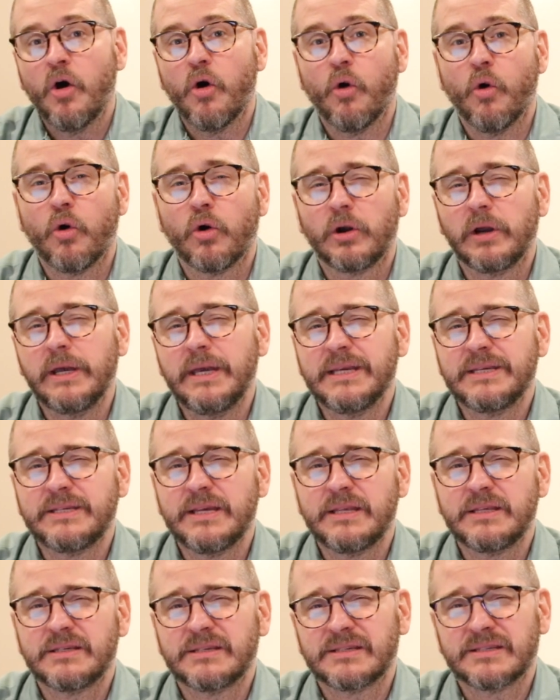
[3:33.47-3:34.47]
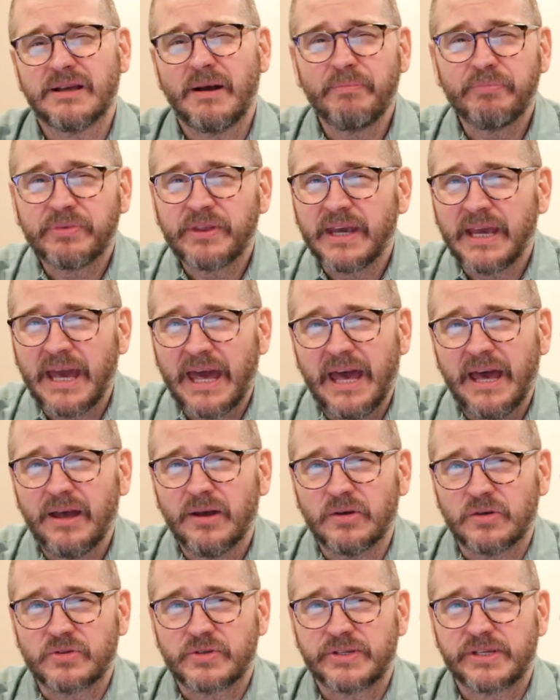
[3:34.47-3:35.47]
Or is it something
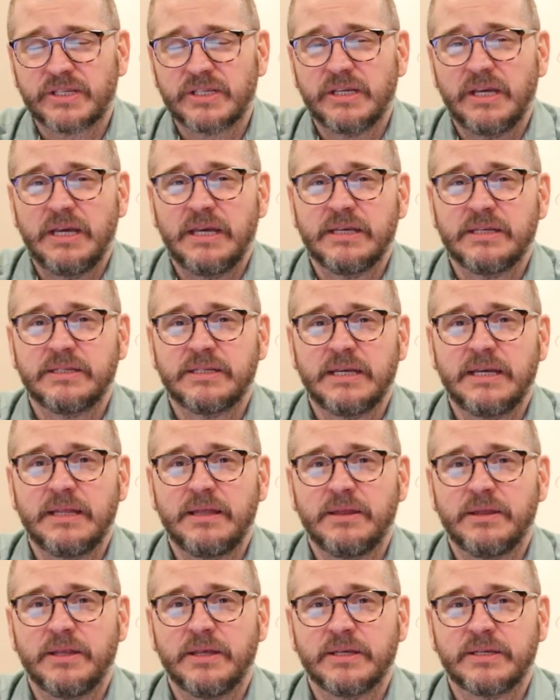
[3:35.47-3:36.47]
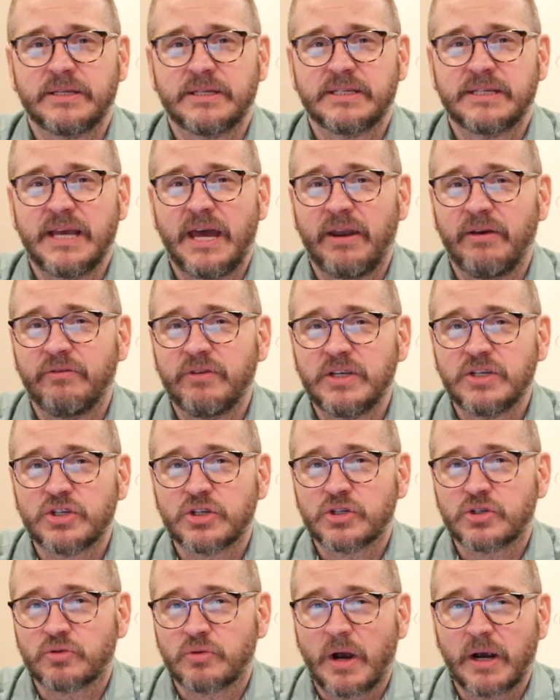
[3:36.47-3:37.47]
else? Is it the set of
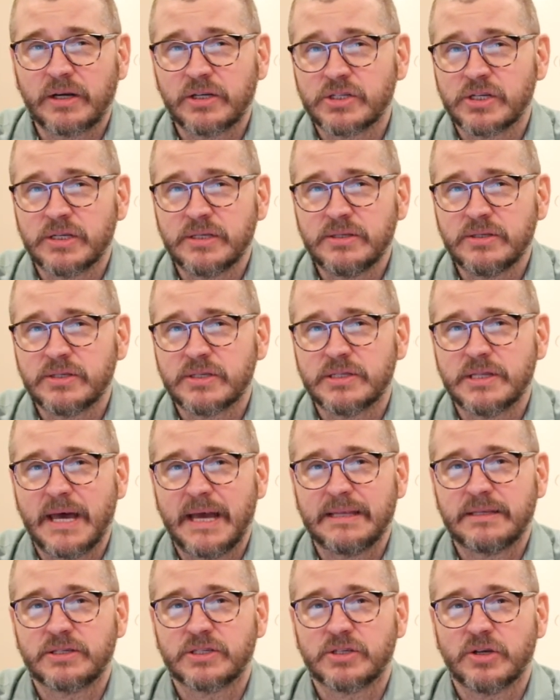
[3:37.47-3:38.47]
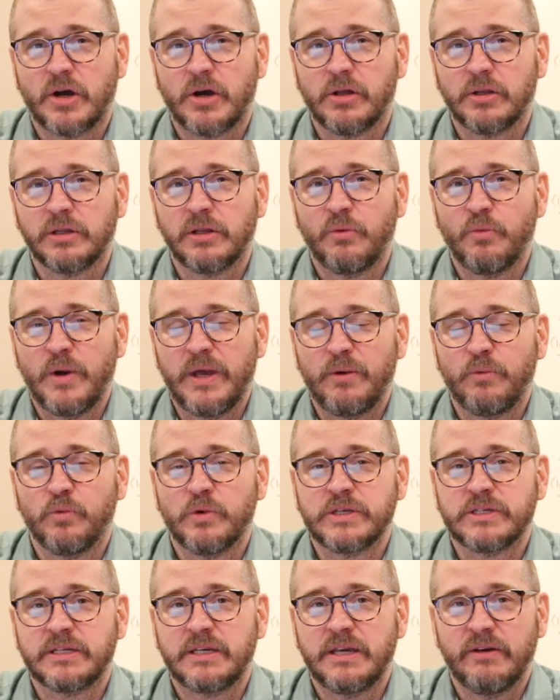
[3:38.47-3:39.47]
instructions that LeWitt
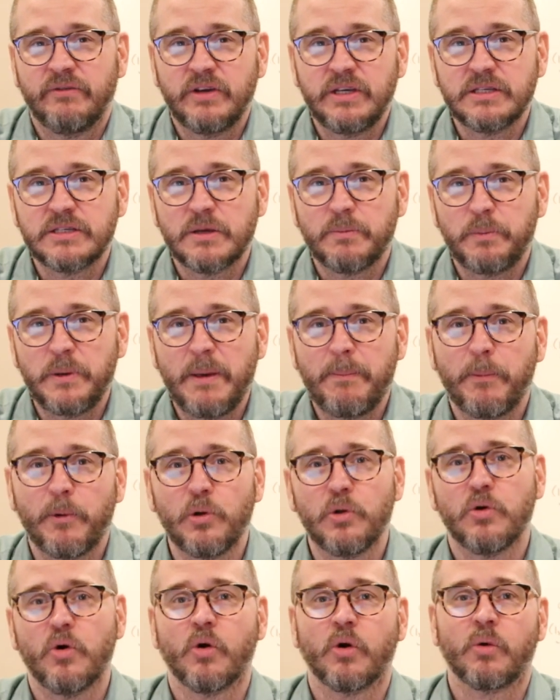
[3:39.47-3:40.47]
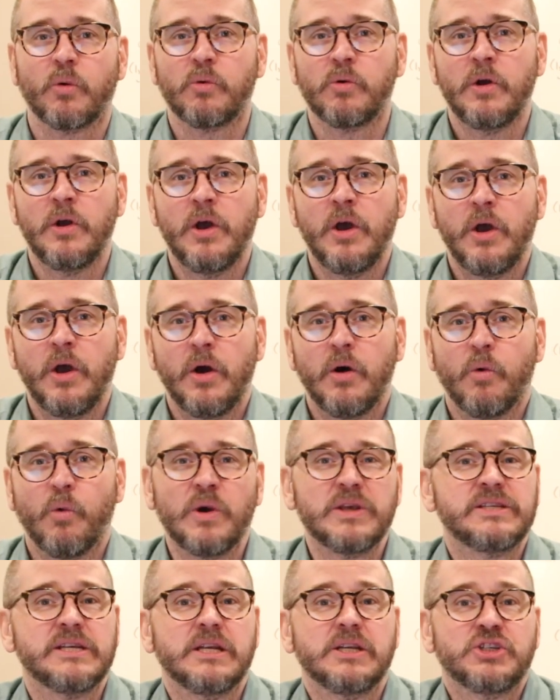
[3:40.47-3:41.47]
was giving to people? Or
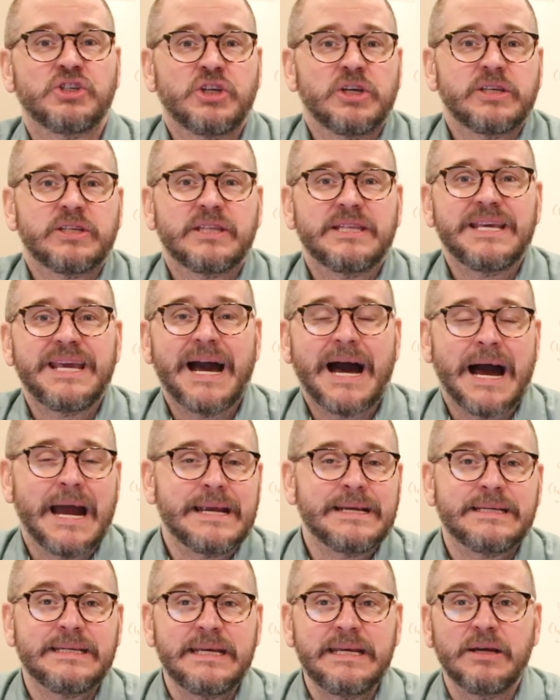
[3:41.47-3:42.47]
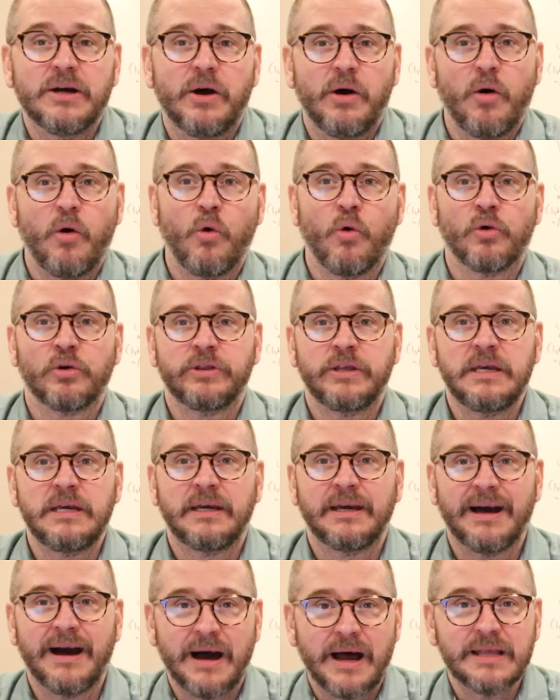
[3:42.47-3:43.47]
was it just the idea or the
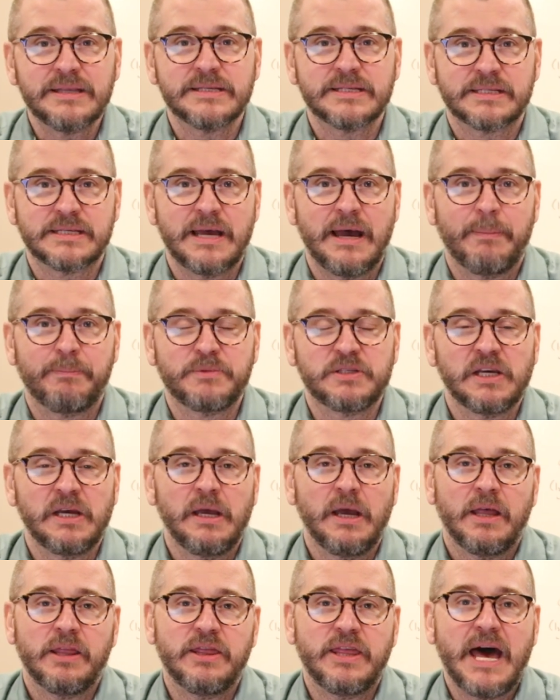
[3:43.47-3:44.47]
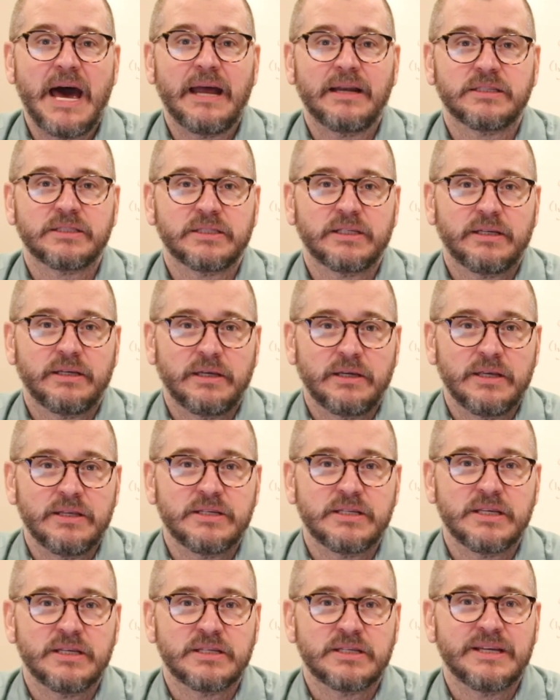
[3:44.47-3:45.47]
concept that
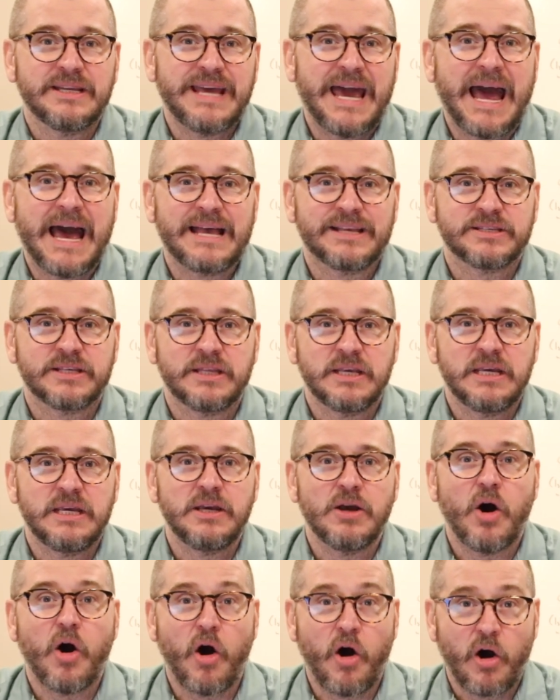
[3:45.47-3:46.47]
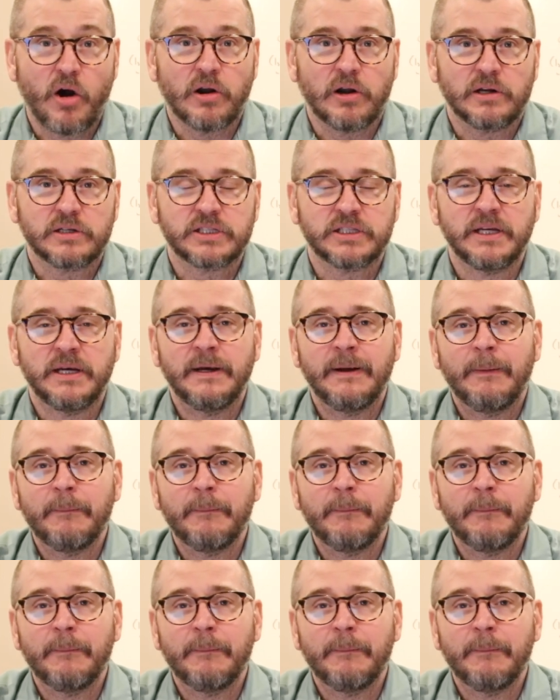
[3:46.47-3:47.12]
consisted as the art?